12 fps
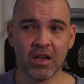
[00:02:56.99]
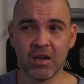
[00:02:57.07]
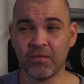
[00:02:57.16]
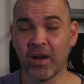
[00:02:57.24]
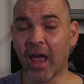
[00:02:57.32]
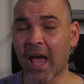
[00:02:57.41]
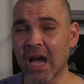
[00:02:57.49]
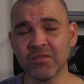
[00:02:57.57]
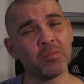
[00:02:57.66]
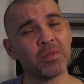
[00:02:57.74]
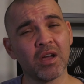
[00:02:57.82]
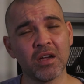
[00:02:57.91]
And if I have
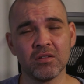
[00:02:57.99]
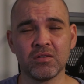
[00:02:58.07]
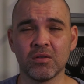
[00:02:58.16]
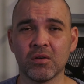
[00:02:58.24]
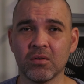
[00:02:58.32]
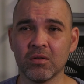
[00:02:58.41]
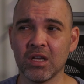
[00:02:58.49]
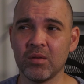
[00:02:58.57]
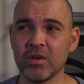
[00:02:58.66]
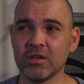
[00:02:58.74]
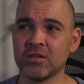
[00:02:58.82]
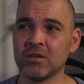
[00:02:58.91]
applied it to the whole
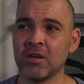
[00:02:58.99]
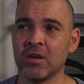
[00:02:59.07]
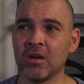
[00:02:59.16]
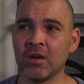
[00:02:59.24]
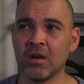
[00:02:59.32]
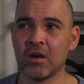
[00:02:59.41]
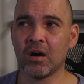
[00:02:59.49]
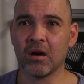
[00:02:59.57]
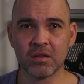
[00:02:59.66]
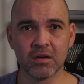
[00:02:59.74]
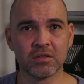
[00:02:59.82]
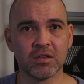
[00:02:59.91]
image,
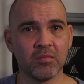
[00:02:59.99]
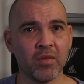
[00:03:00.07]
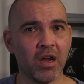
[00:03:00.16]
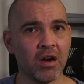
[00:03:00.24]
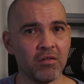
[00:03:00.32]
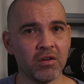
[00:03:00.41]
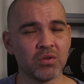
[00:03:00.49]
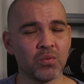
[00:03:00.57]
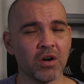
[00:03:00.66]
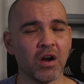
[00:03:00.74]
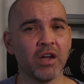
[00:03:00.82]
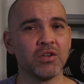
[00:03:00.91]
are there some areas where I